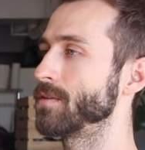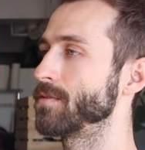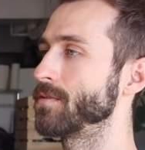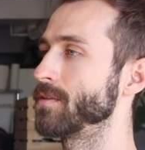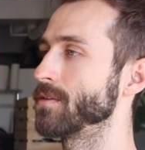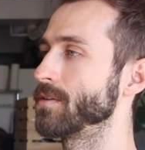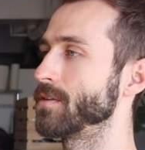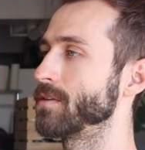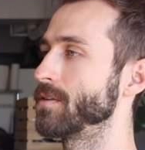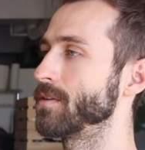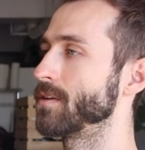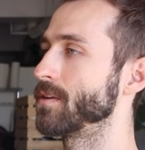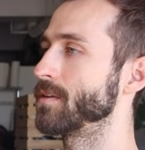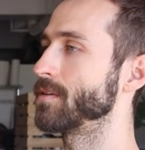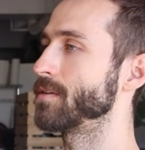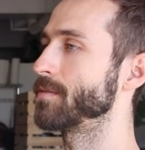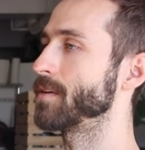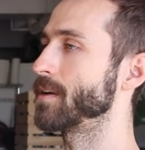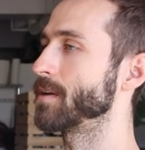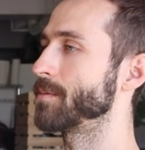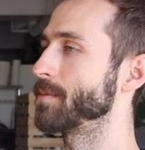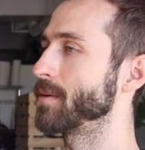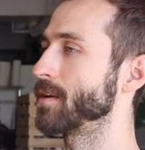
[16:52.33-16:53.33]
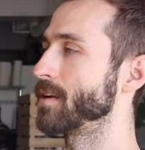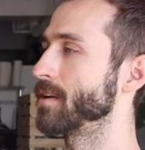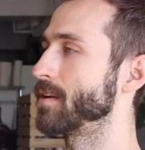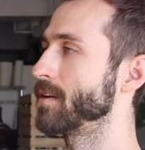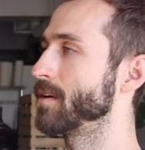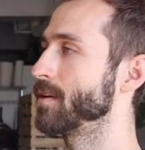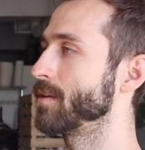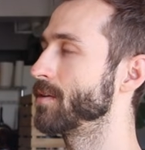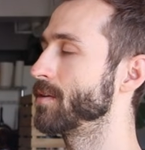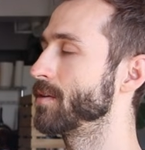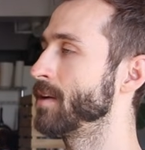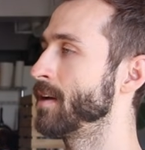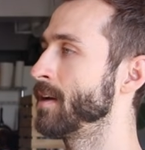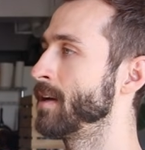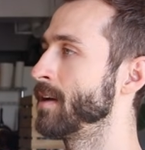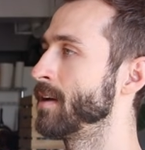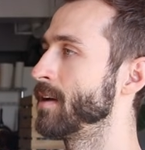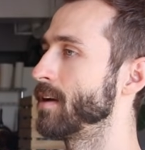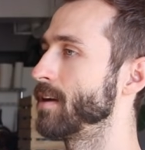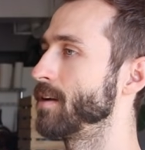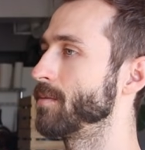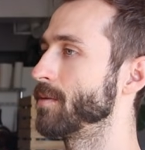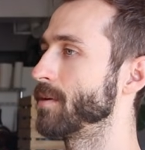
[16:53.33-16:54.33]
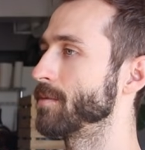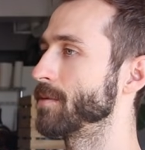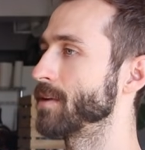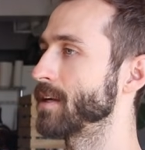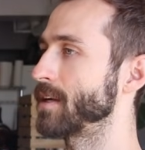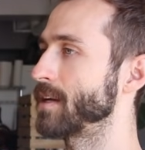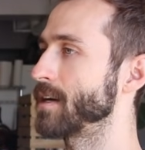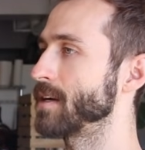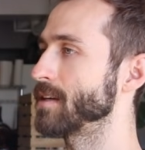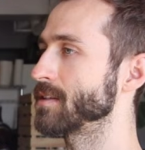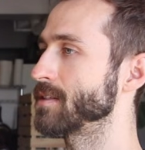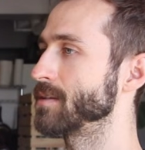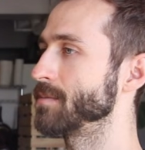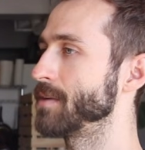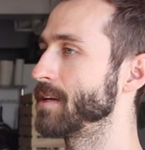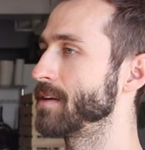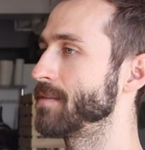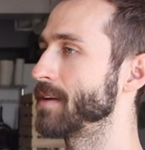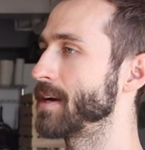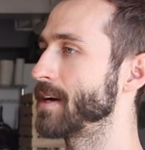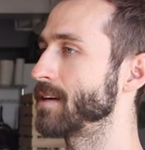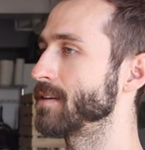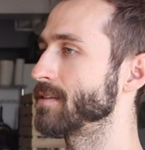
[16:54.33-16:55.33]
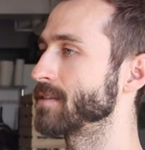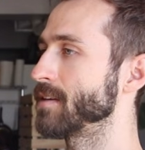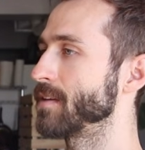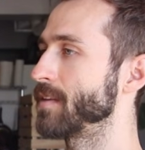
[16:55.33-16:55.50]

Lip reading: if you're developing a node and you want really custom evals.